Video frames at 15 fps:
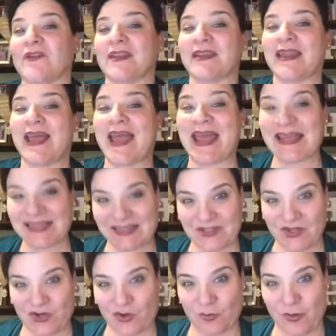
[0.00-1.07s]
than
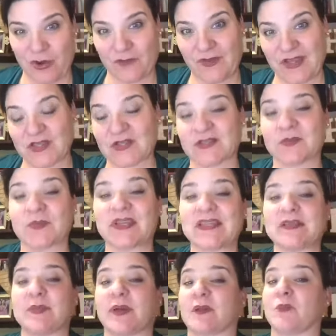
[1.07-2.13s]
external motivation. So we
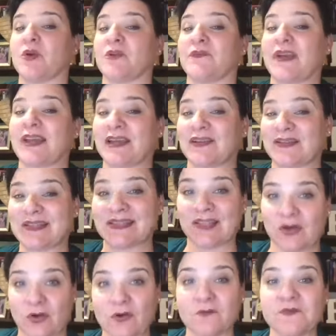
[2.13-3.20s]
need to be able to motivate
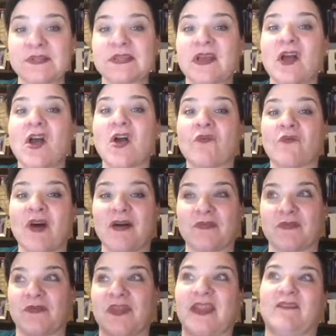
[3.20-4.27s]
ourselves rather
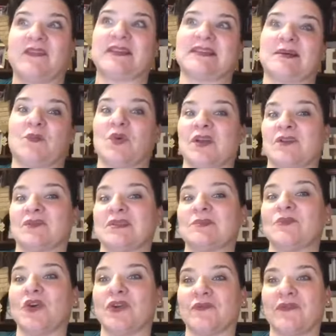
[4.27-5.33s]
than having someone else
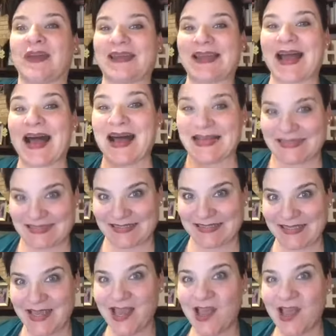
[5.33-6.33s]
motivate us,